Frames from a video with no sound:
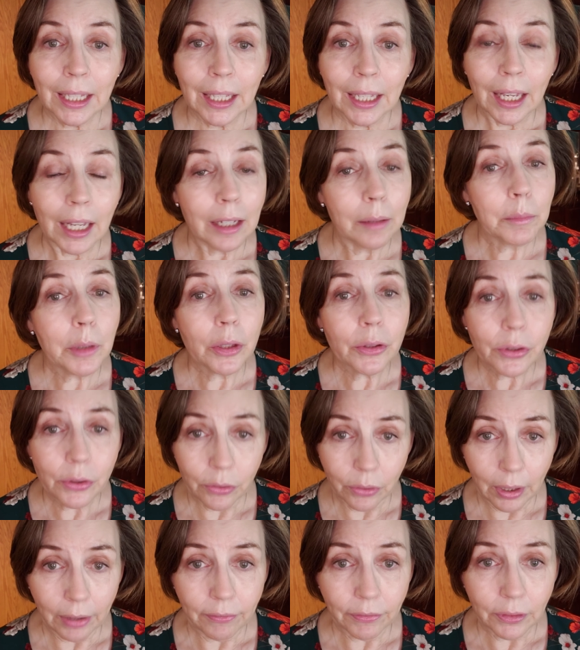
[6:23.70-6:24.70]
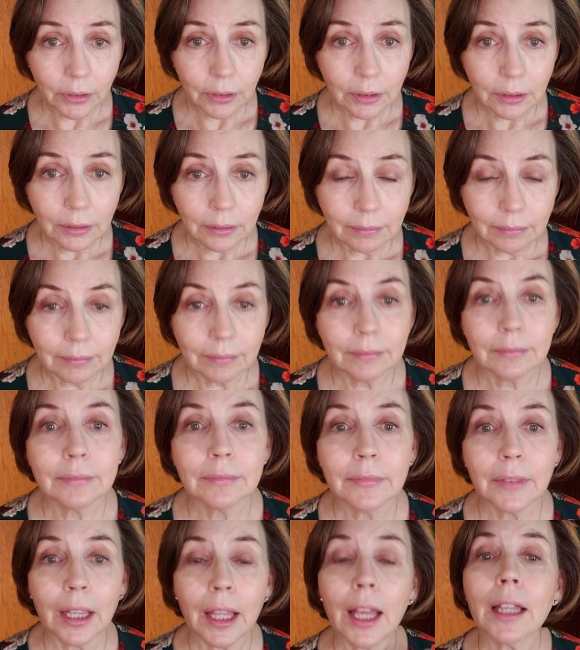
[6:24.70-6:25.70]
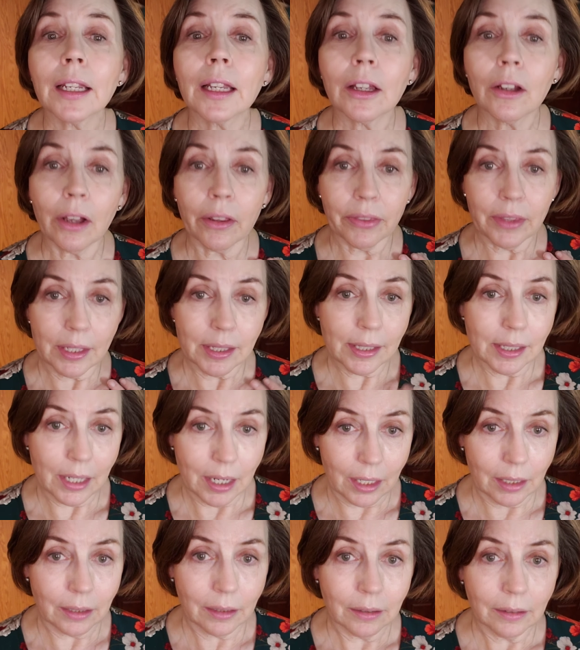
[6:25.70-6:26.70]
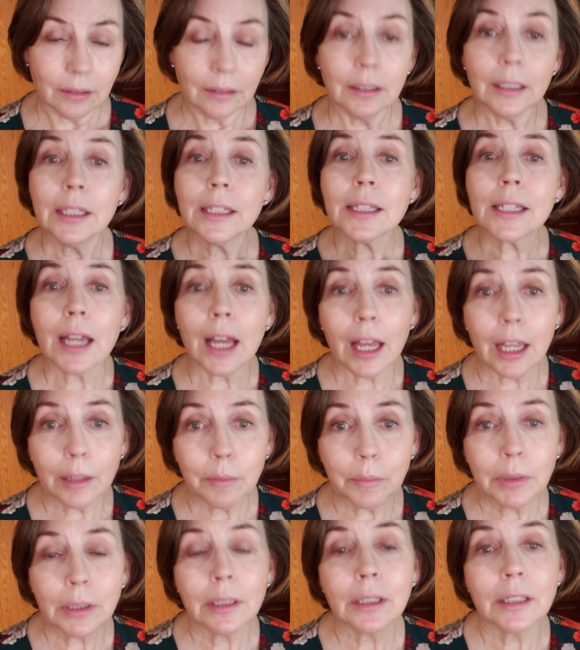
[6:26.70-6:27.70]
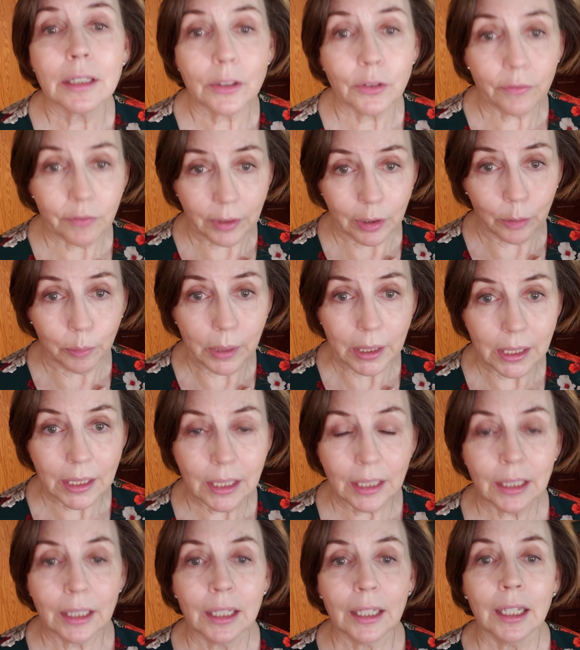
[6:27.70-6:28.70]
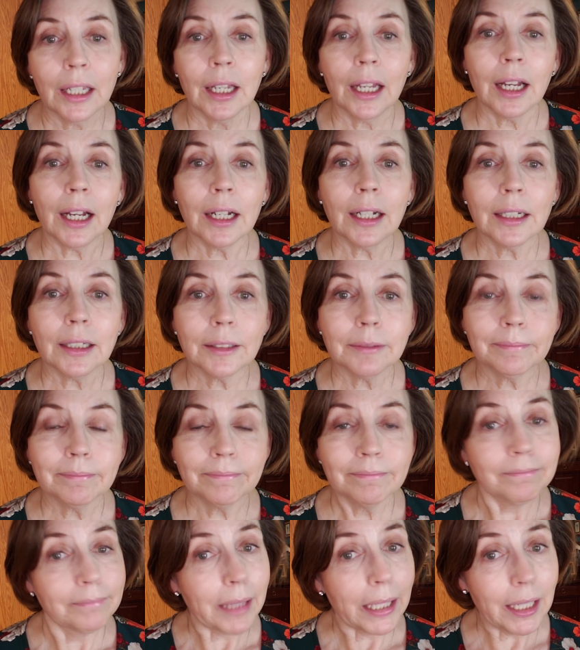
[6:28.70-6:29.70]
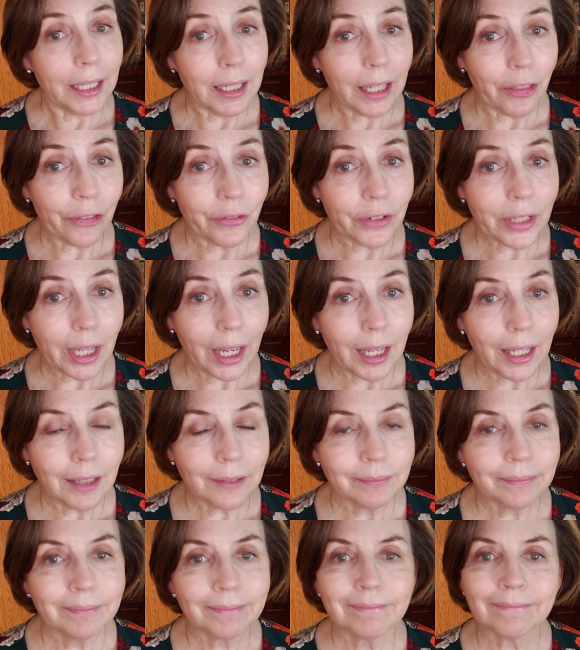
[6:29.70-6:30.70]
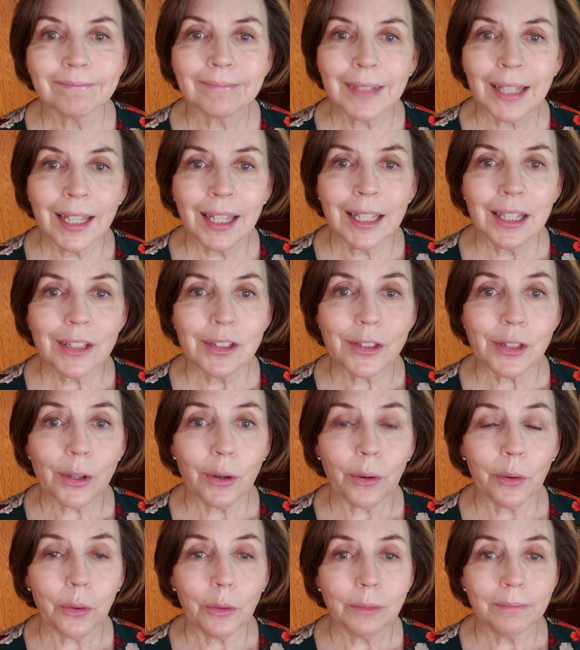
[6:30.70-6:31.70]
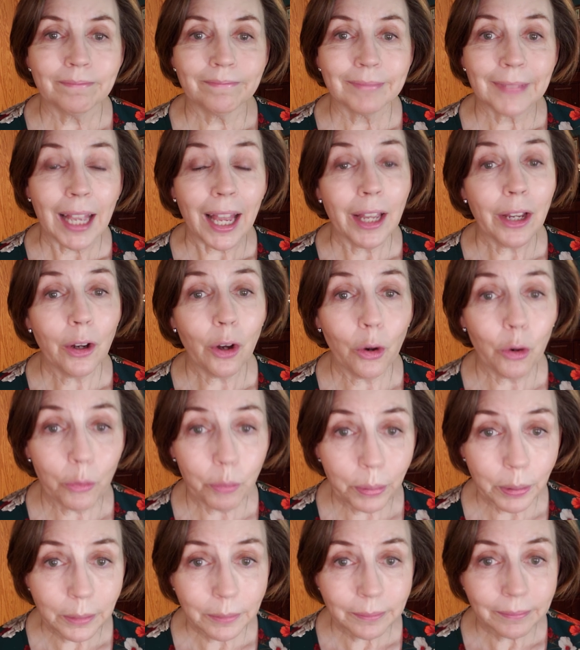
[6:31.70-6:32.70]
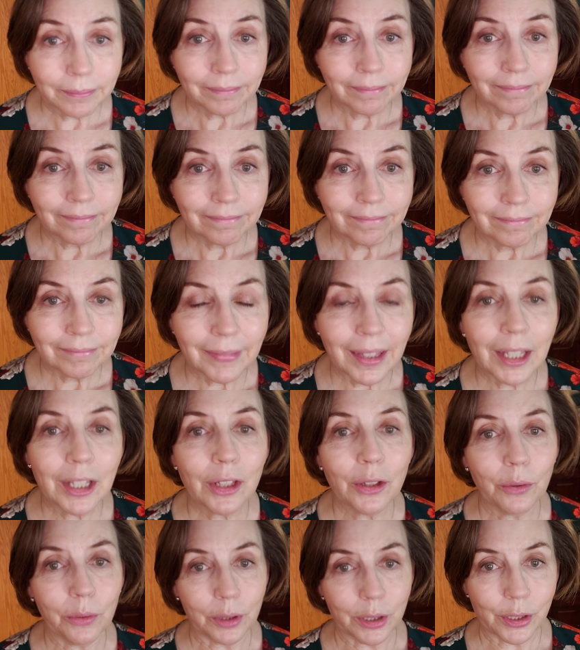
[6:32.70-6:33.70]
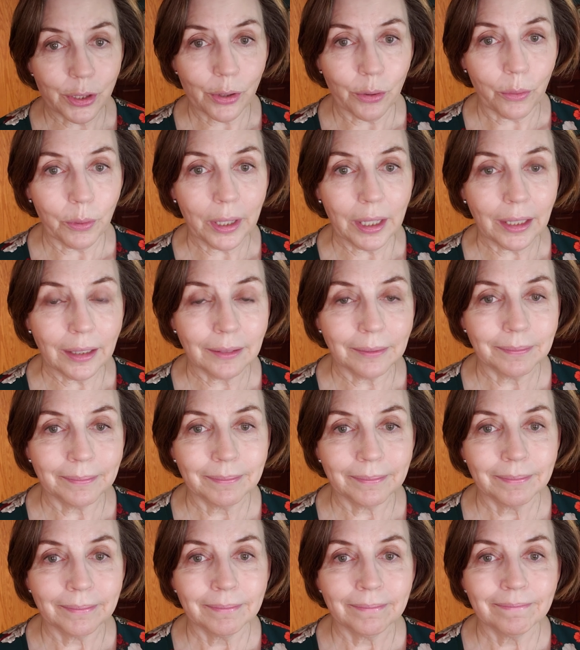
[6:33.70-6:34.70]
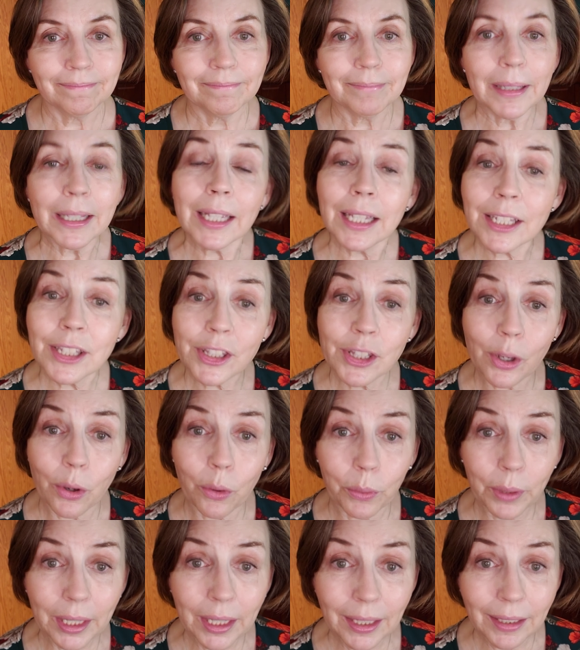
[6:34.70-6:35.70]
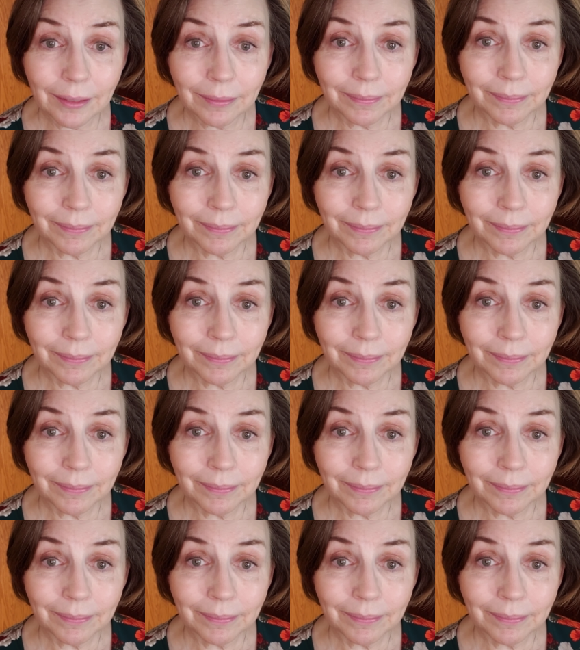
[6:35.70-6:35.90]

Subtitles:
I'm also grateful that I got this done in time to film it. Made another day. So I hope that you are sewing, because sewing